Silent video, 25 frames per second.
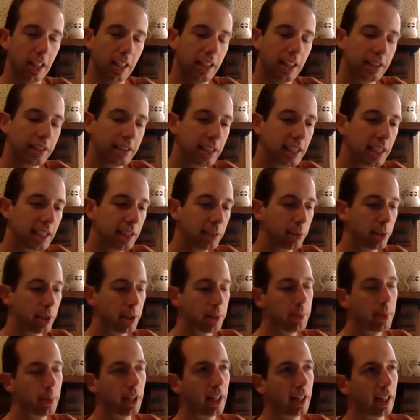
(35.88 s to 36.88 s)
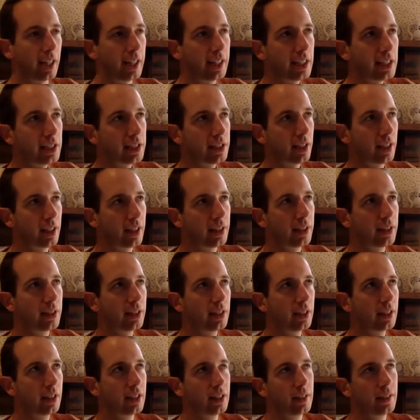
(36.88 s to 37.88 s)
dealing with. But I guess
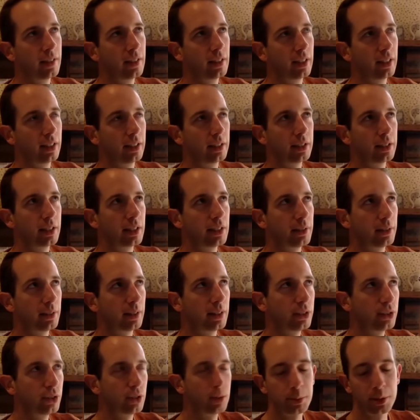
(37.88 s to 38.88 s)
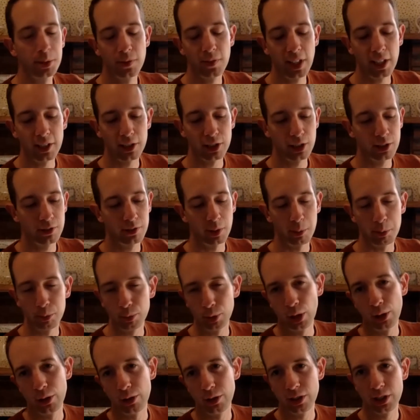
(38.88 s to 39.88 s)
in terms of that sort of
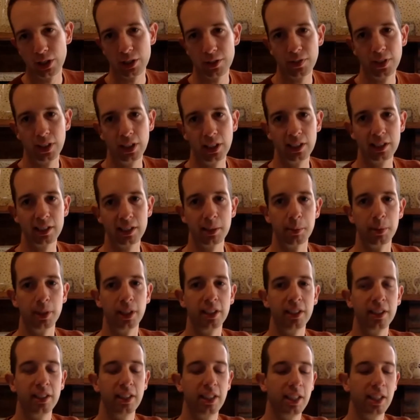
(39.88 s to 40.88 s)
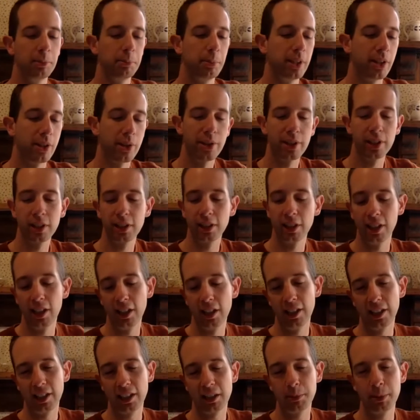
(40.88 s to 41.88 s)
approach, it's fairly similar. But the thing that I
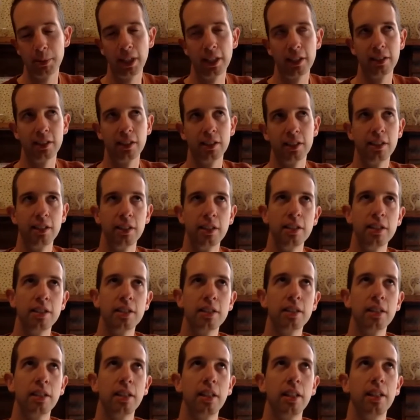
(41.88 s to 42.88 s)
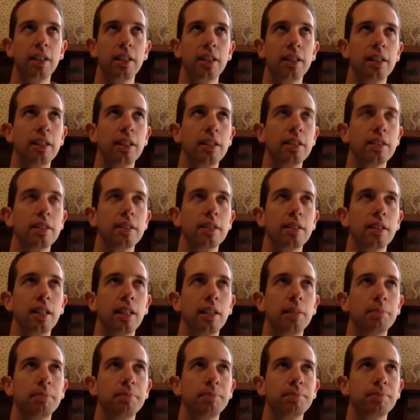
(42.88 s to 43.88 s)
like about it is it's
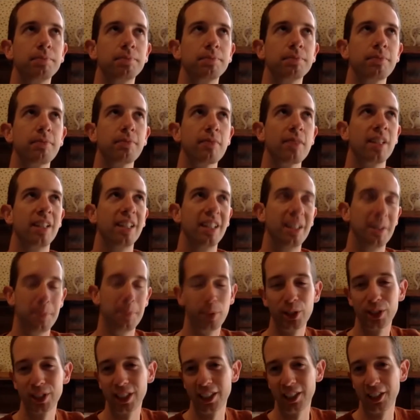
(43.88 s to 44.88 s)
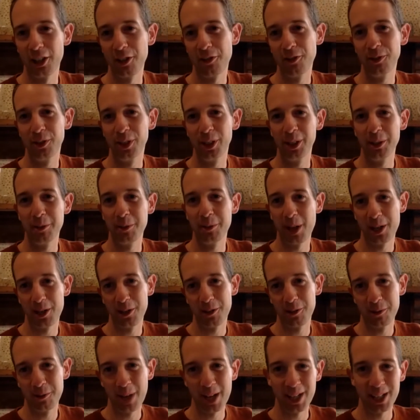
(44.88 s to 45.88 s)
because I don't have very much
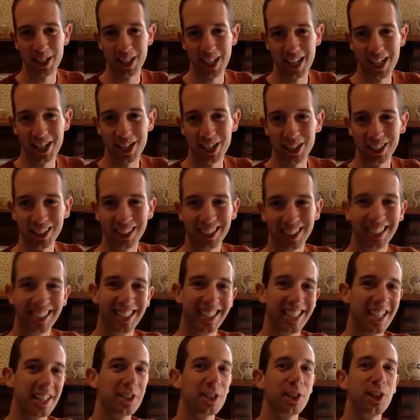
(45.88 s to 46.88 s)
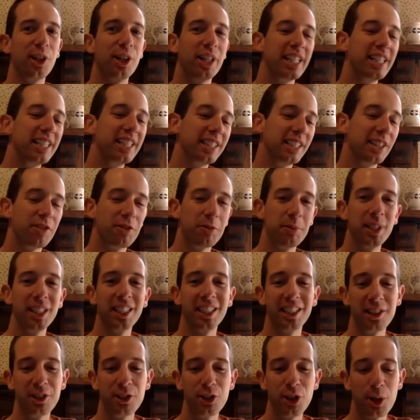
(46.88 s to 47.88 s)
imagination, it's a lot easier for me to
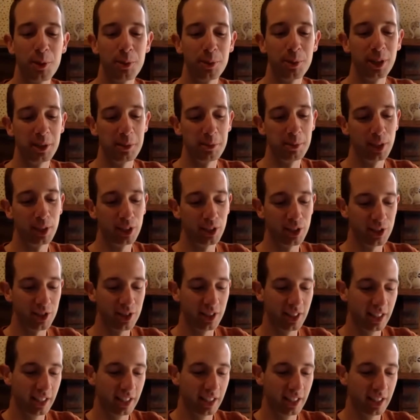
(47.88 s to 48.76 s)
interpret because